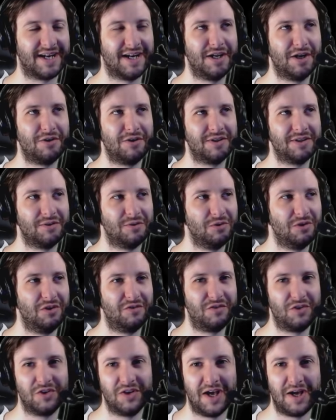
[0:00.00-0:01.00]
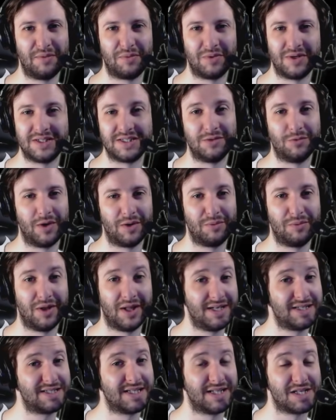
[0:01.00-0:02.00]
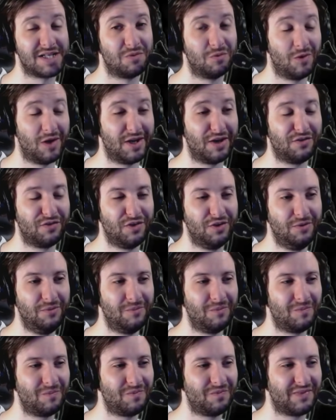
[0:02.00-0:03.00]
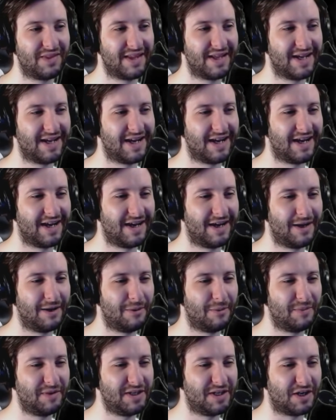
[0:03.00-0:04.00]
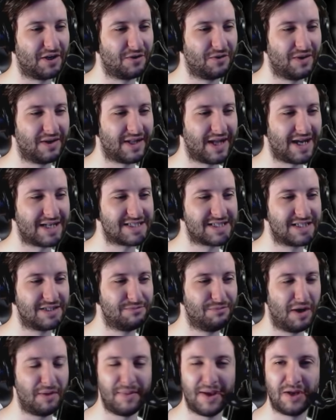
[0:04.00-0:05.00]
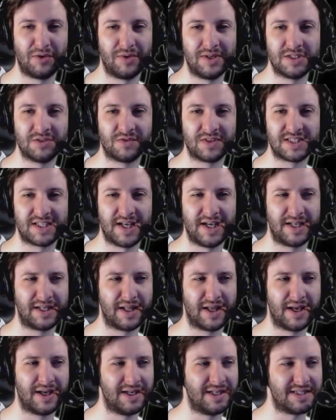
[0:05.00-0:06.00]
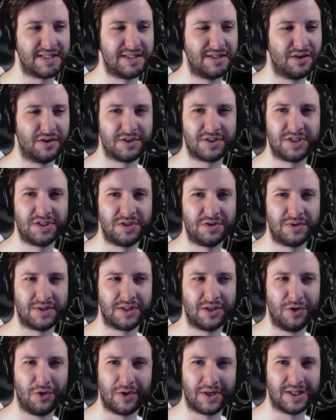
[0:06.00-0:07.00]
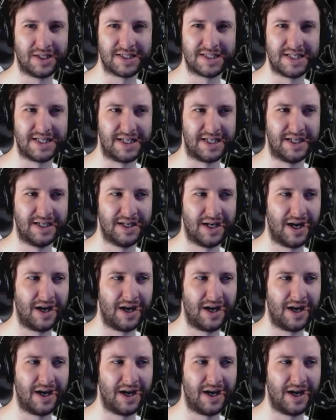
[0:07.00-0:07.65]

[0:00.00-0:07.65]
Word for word: I know that all of your library is in one place, and that's wonderful, um, you know, that's my main reason for staying there. It's not to do with loyalty.